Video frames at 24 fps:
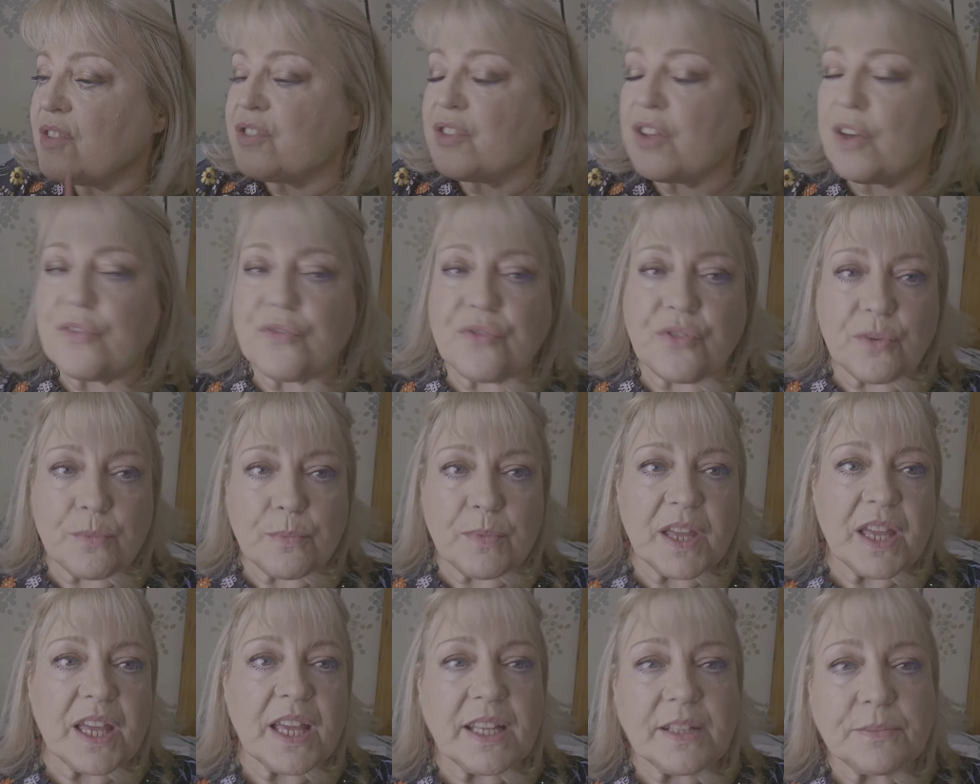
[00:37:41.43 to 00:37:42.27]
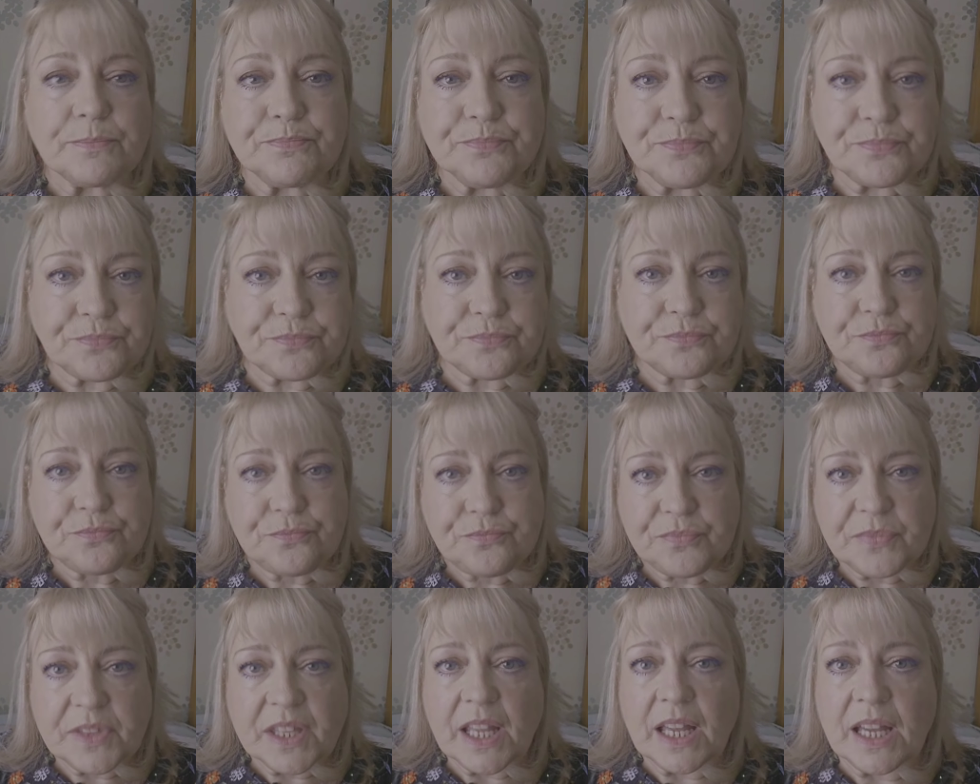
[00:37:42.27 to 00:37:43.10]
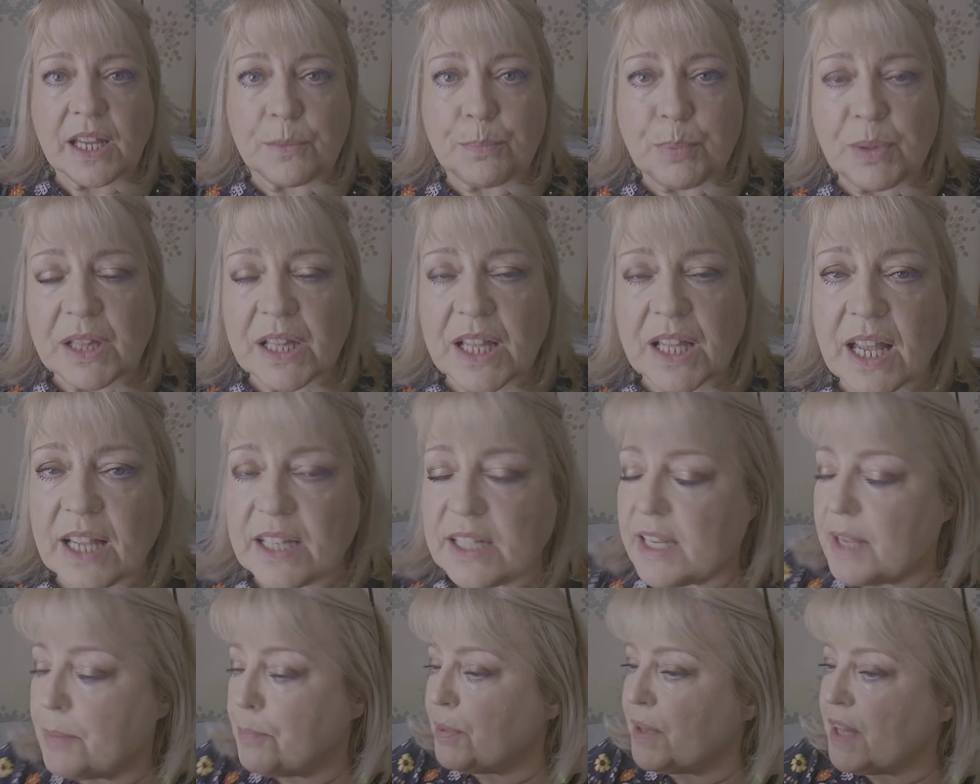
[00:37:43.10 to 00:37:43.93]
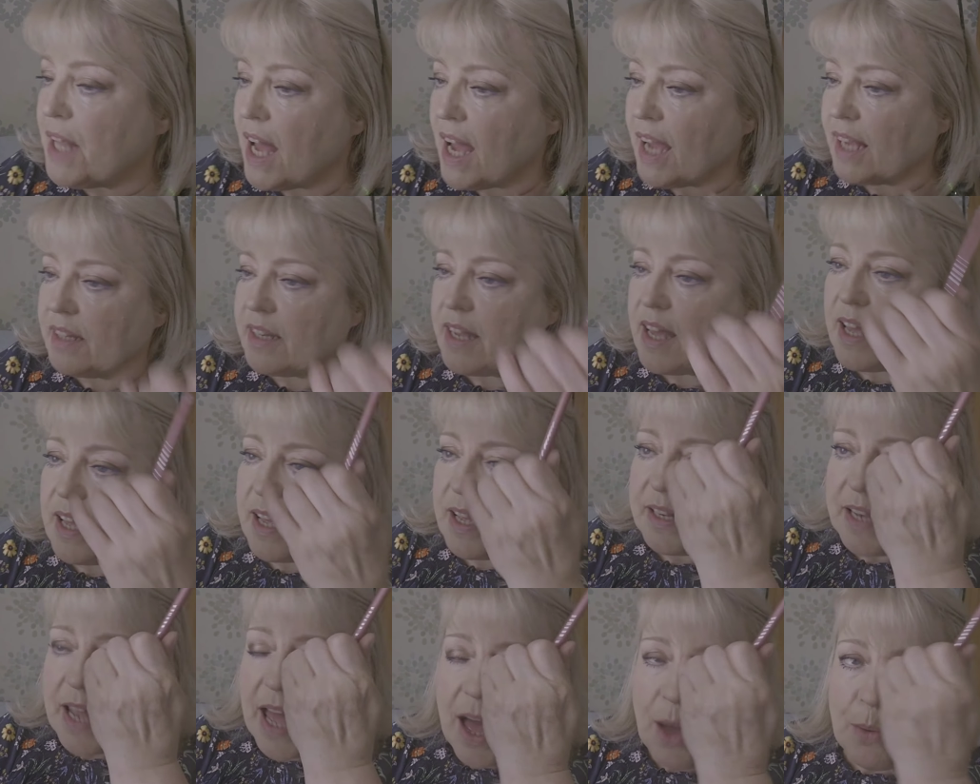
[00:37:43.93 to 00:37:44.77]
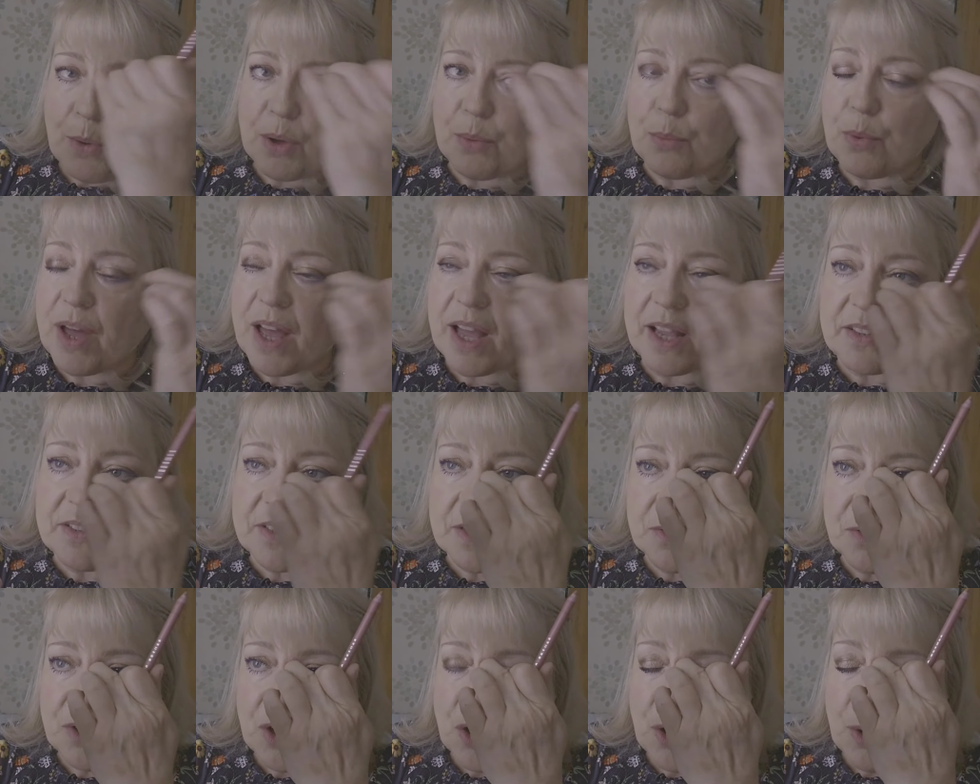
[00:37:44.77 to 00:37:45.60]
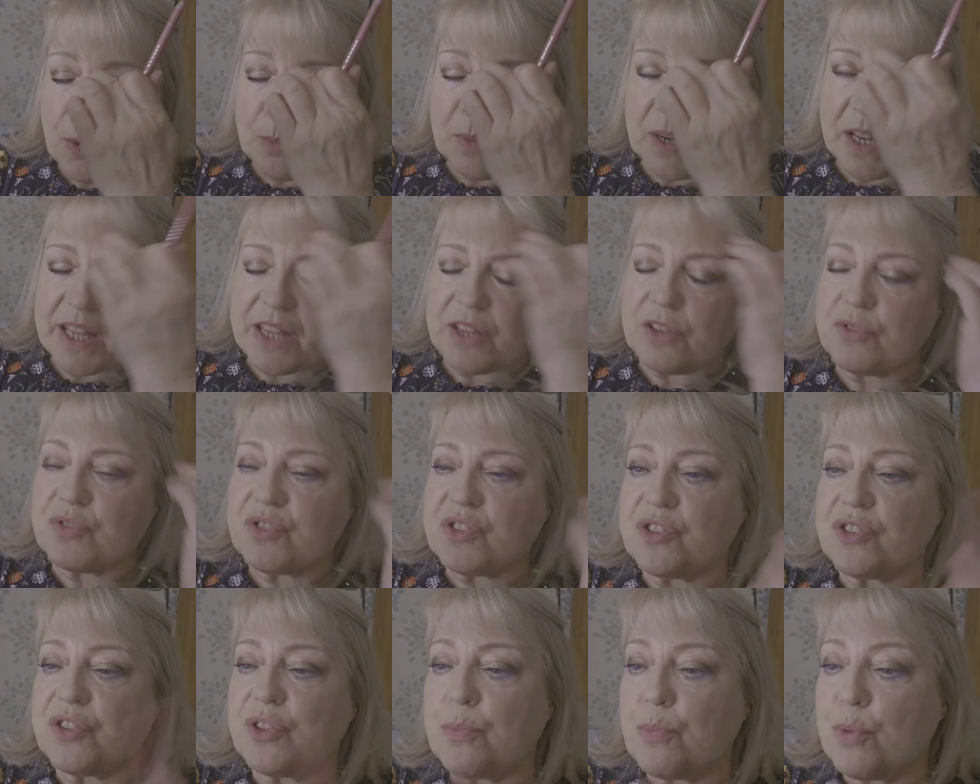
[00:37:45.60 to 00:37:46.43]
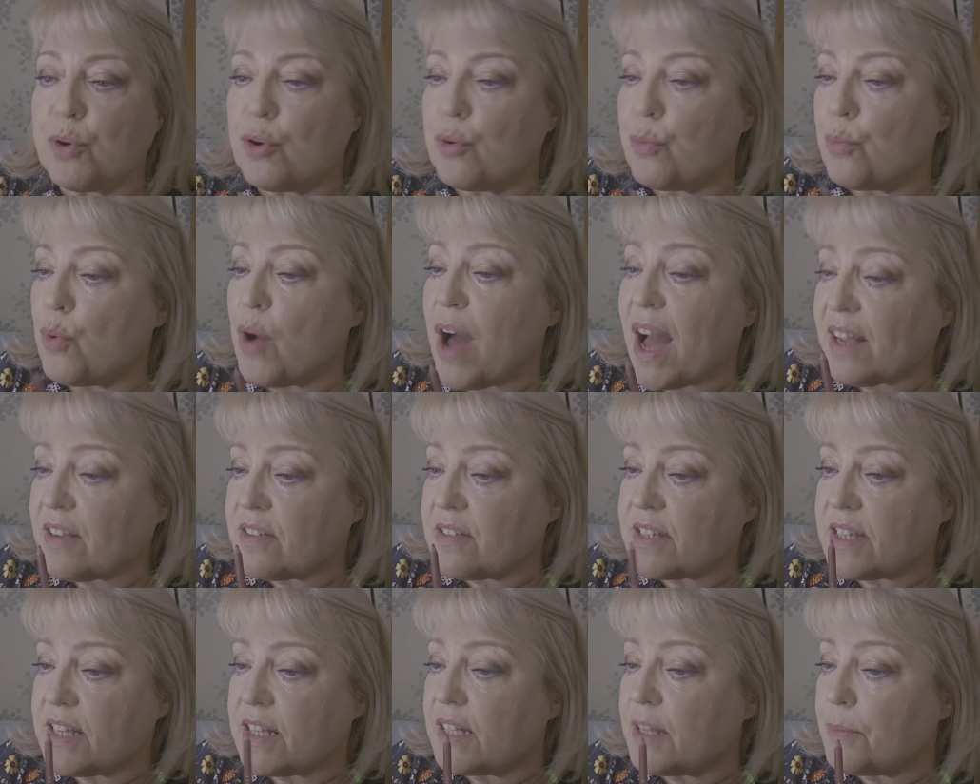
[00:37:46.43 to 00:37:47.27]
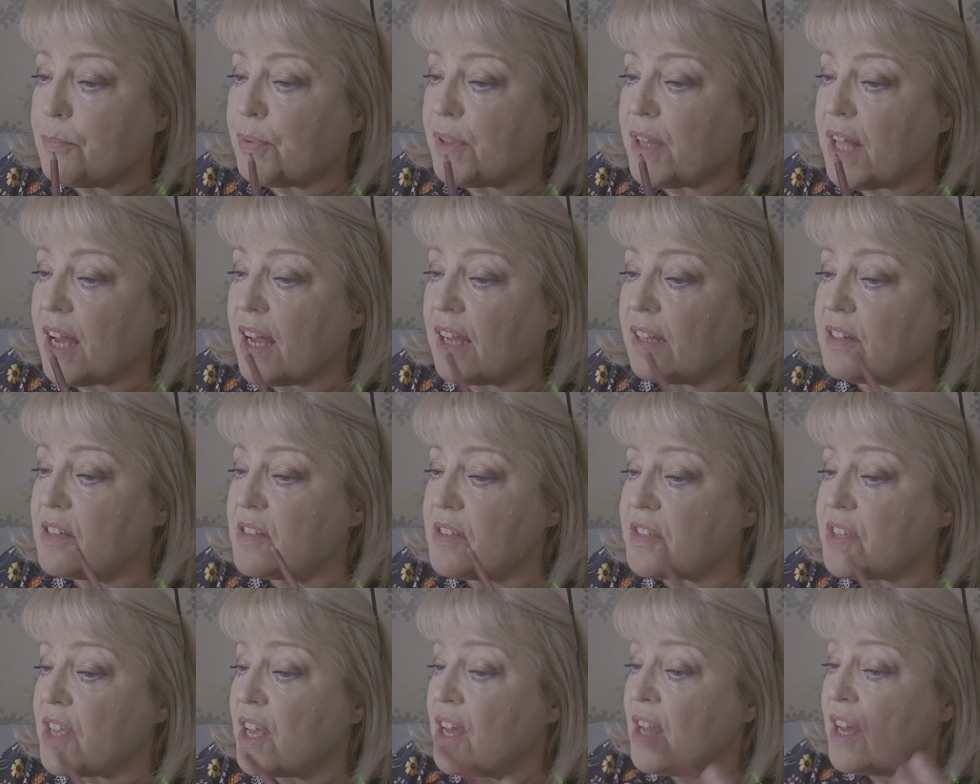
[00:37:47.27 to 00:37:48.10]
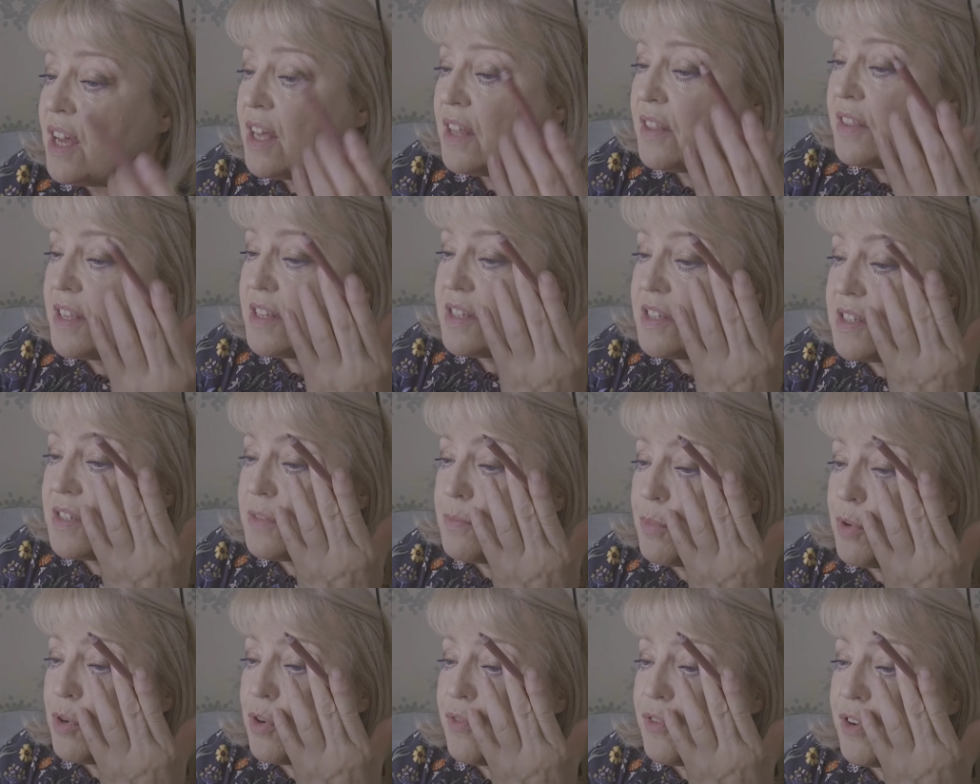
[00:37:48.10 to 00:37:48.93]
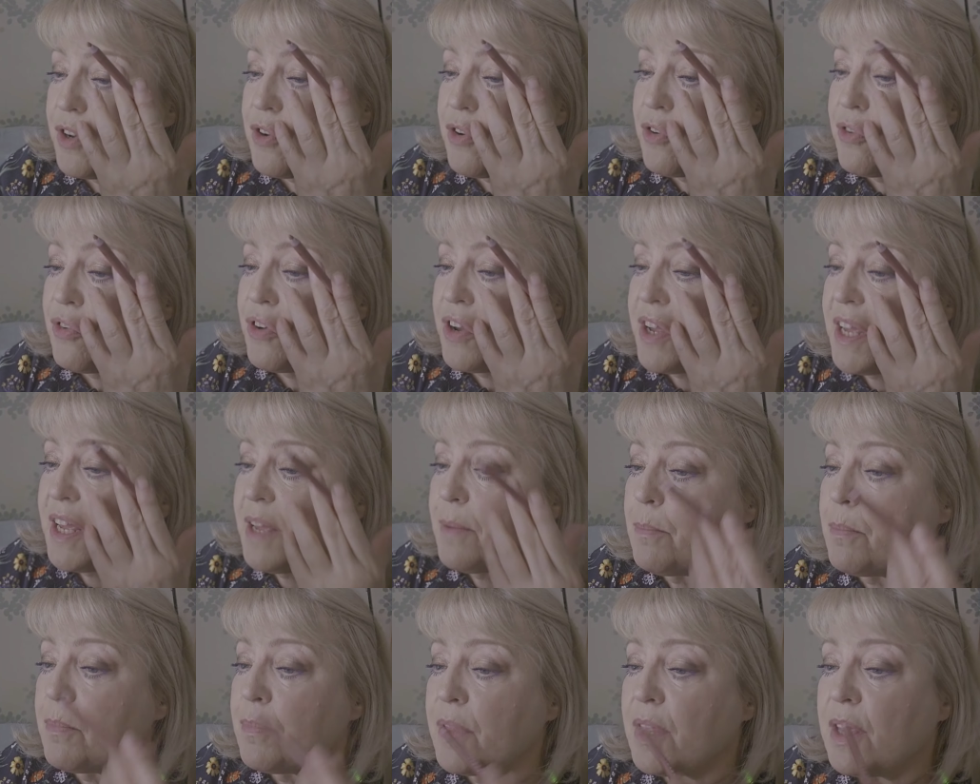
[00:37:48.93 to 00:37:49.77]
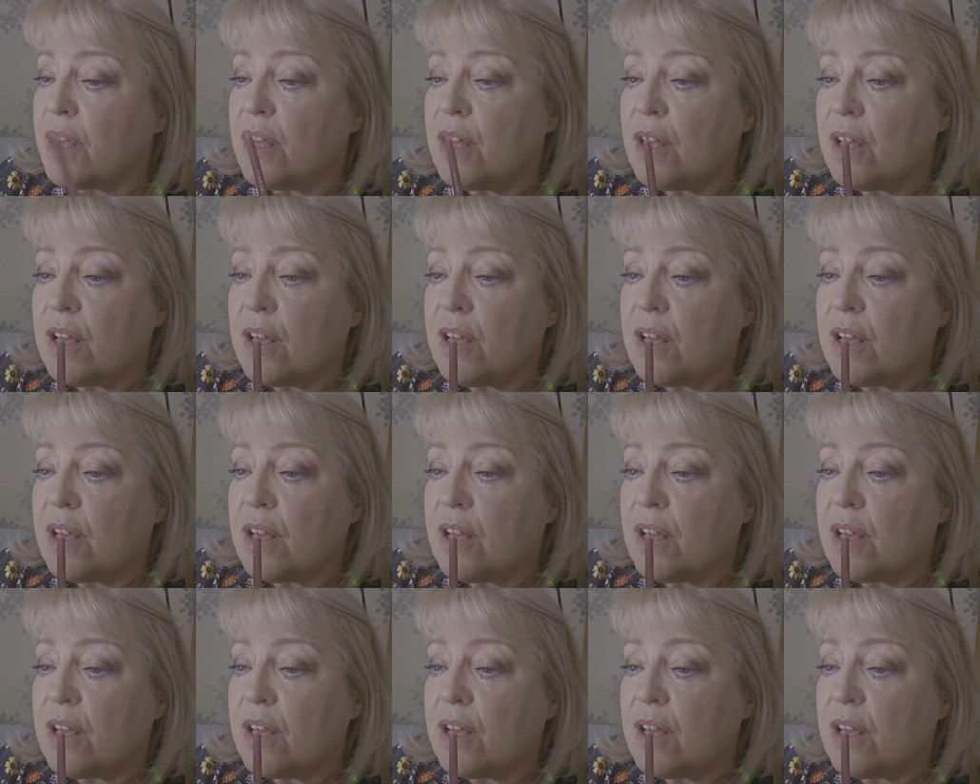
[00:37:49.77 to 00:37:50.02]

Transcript: So for me, a lip liner and how it works, I'm normally used to the more waxy lip liners. This is more of a cream.